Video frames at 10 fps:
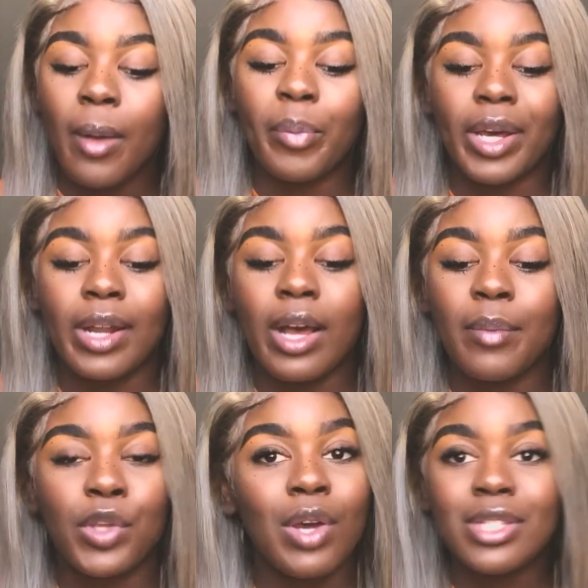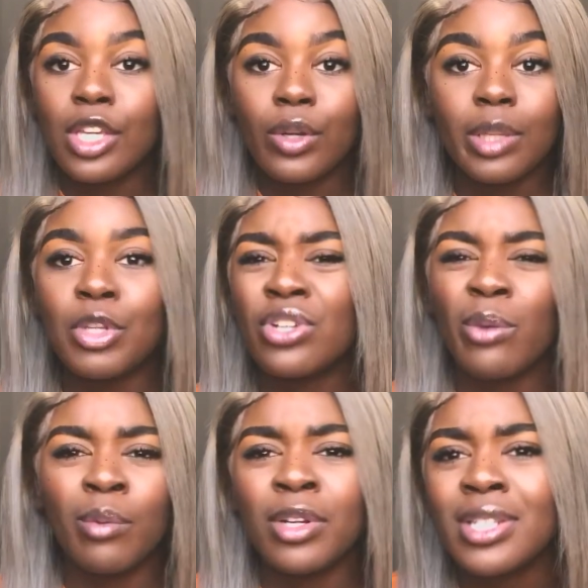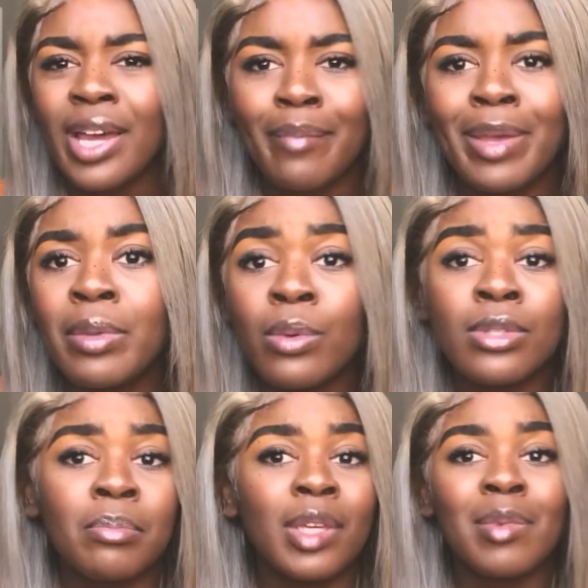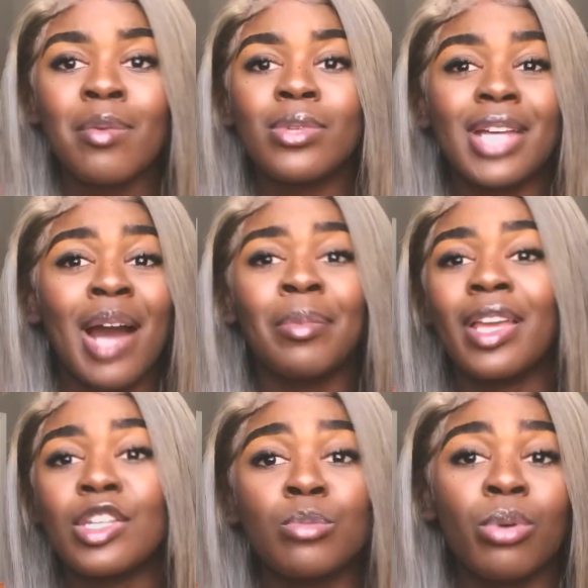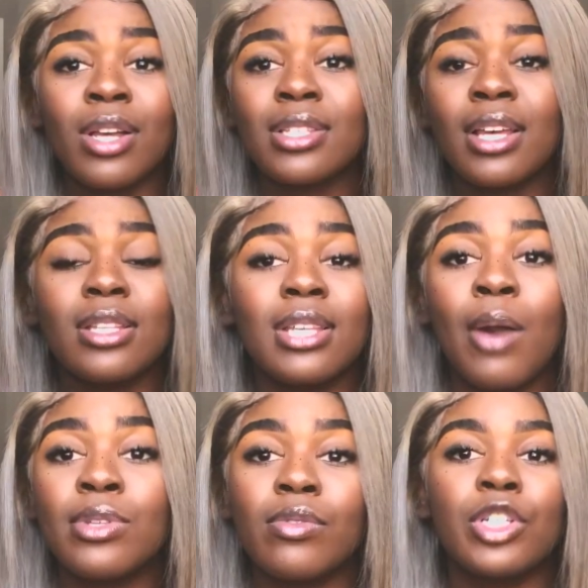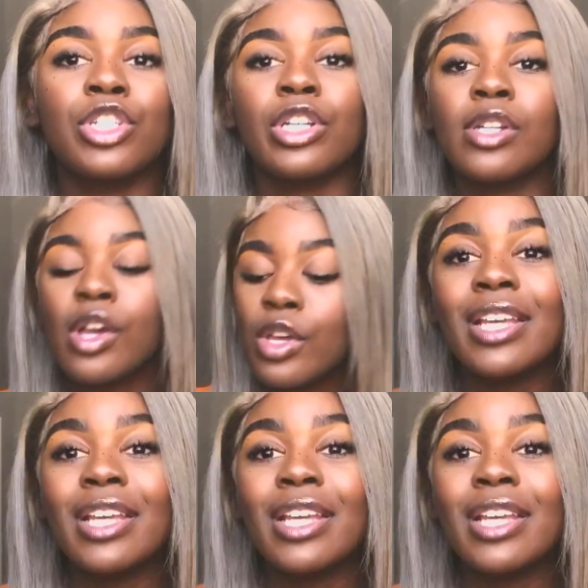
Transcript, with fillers: But you know, I was like, you know, let me try one more time. Maybe it was me, maybe it was the application process, I wasn't really sure.